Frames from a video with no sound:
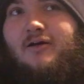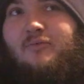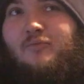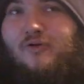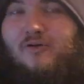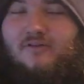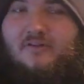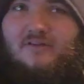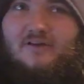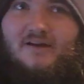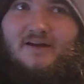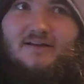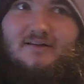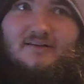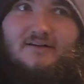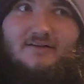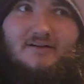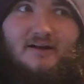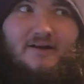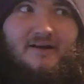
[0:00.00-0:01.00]
More than
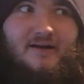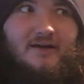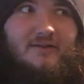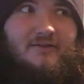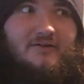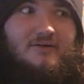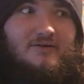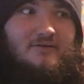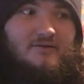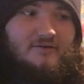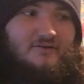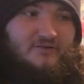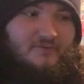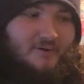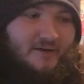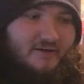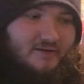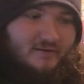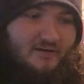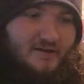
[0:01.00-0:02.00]
likely, right now, though, there's
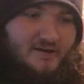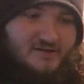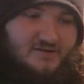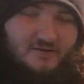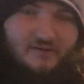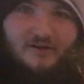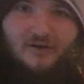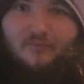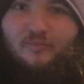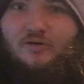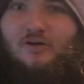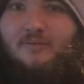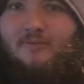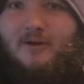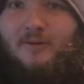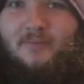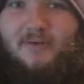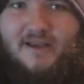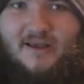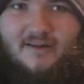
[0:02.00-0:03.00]
speculation they'll put
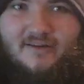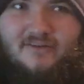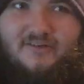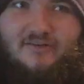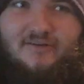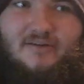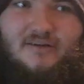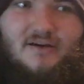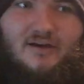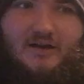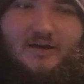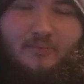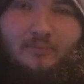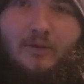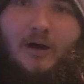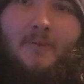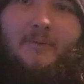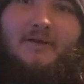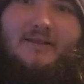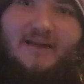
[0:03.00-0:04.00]
him up against
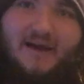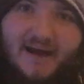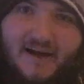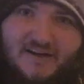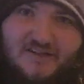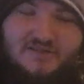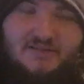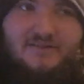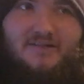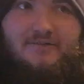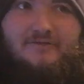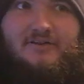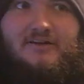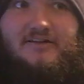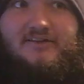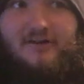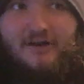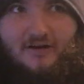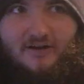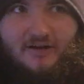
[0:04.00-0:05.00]
Bobby Lashley, a
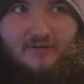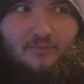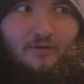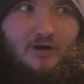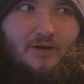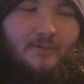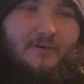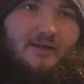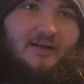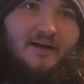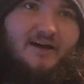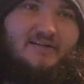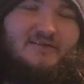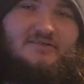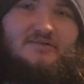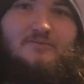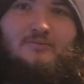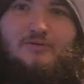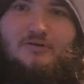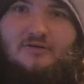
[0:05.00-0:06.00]
returning Bobby
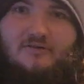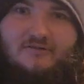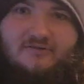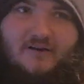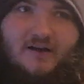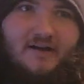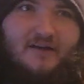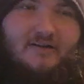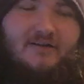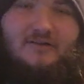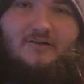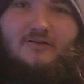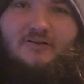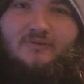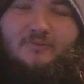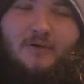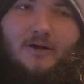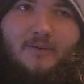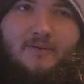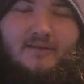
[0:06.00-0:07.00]
Lashley. Boo fucking who?
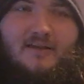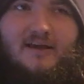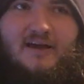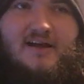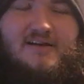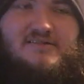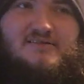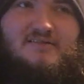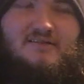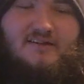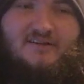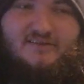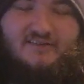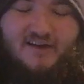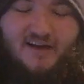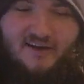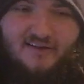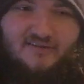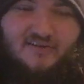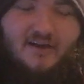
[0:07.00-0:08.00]
It's Bobby Lashley. He
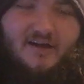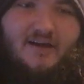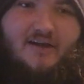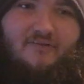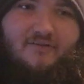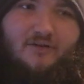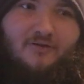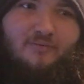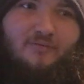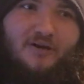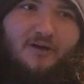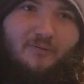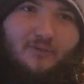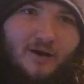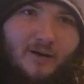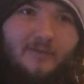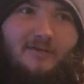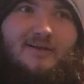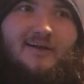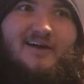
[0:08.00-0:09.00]
sucks. If you want to bring
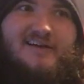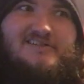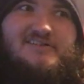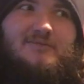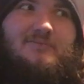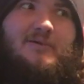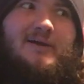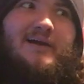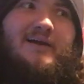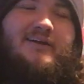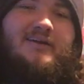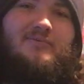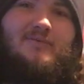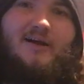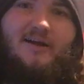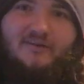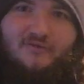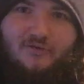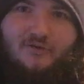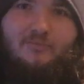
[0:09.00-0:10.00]
Bobby Lashley back, you
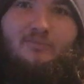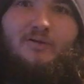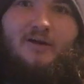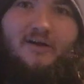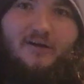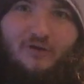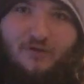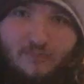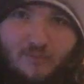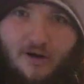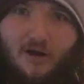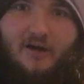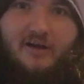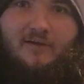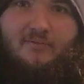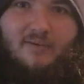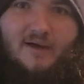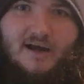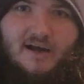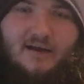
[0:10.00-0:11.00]
might as well bring
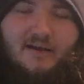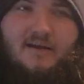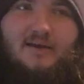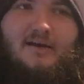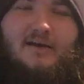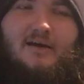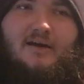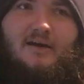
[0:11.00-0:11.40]
Umaga back.